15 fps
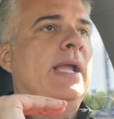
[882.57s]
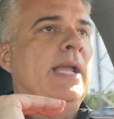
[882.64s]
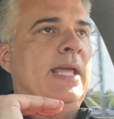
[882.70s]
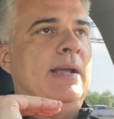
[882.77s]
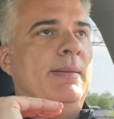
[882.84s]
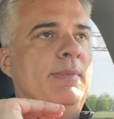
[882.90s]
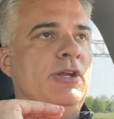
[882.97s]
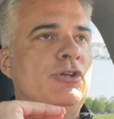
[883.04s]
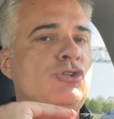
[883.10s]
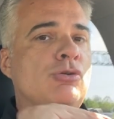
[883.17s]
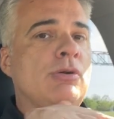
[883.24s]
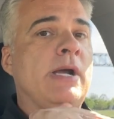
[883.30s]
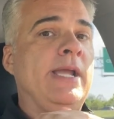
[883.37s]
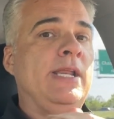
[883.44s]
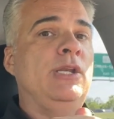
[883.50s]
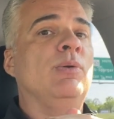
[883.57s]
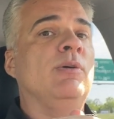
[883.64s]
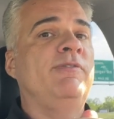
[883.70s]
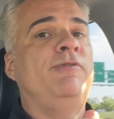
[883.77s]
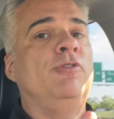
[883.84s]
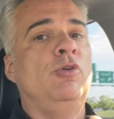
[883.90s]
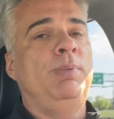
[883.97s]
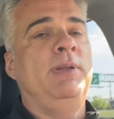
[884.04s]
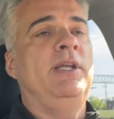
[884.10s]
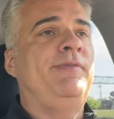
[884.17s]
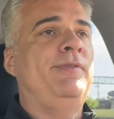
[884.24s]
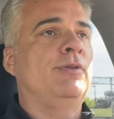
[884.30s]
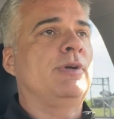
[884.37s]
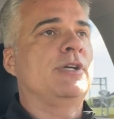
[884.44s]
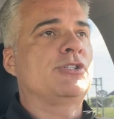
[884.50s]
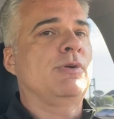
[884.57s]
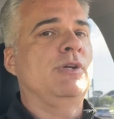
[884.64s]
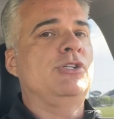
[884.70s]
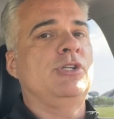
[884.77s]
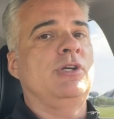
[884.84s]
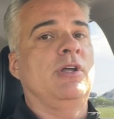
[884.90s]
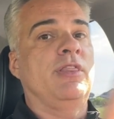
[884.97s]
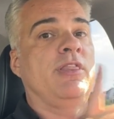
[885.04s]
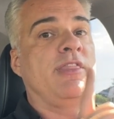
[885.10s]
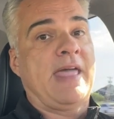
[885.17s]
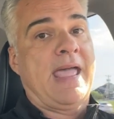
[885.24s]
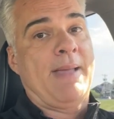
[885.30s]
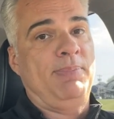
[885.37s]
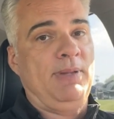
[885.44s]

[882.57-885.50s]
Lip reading: and I'm going to try and do a full playfield restoration on that